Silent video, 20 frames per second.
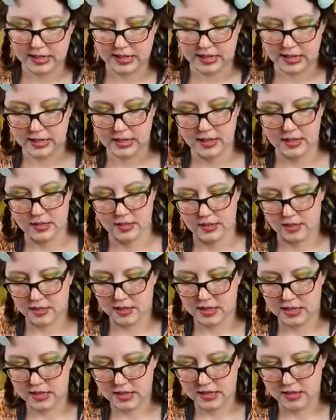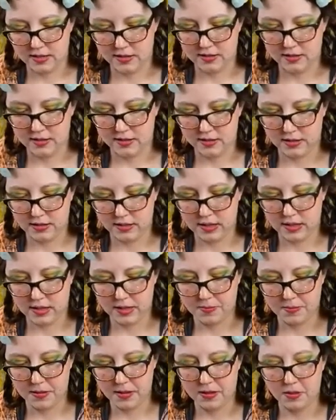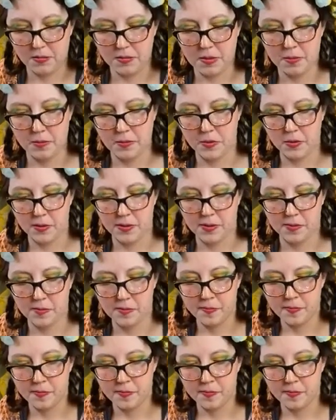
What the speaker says: take this, clean it up a little bit more.